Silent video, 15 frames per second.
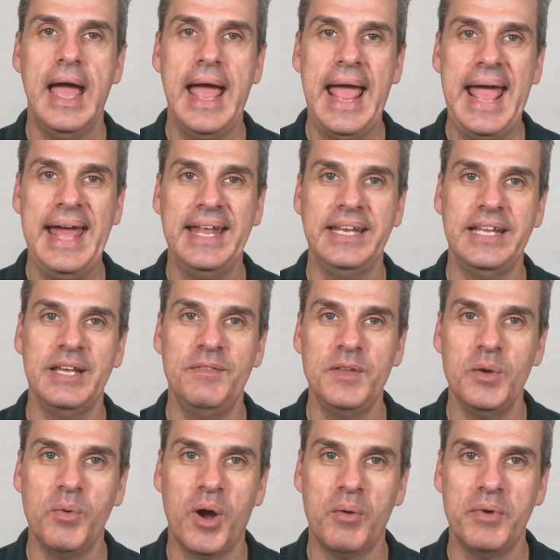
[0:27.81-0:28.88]
And if
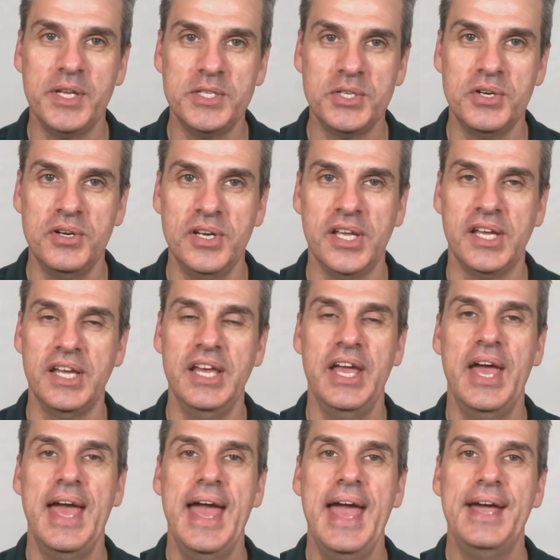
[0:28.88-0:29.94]
you are returning,
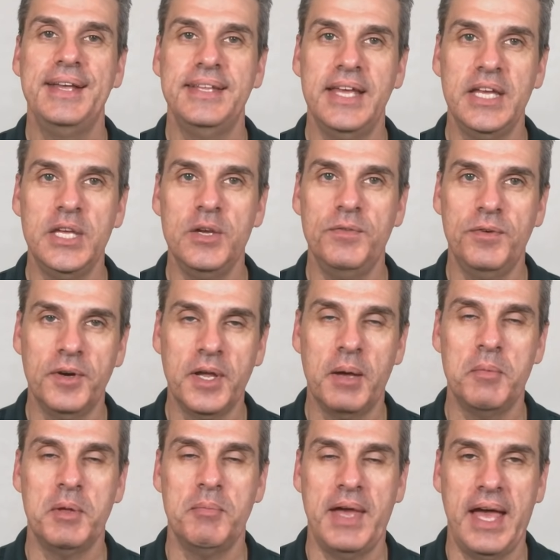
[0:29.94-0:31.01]
thank you for
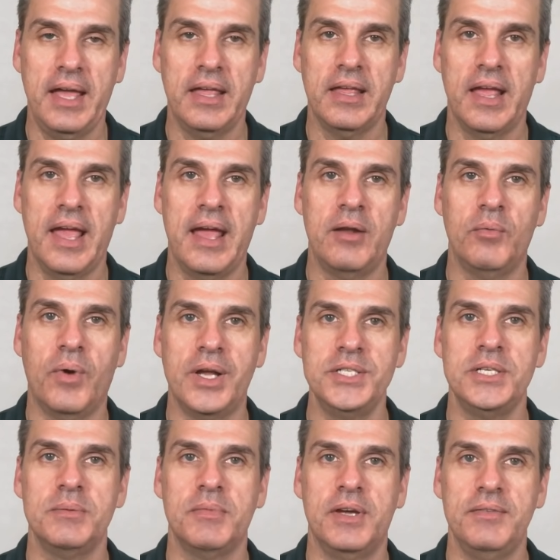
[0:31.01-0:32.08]
coming back and
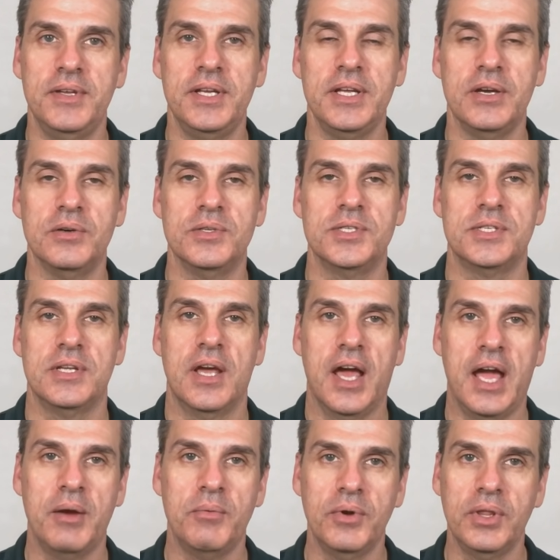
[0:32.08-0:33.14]
watching my videos.
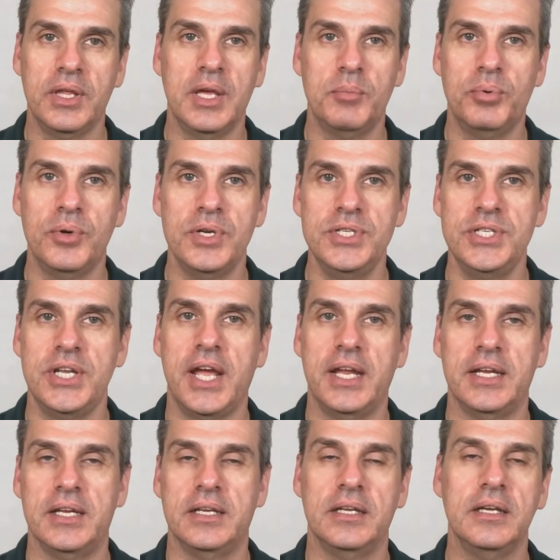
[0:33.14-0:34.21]
I really appreciate
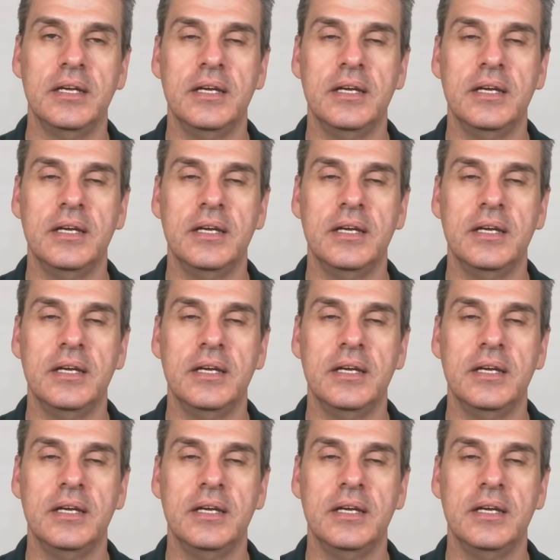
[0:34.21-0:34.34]
it.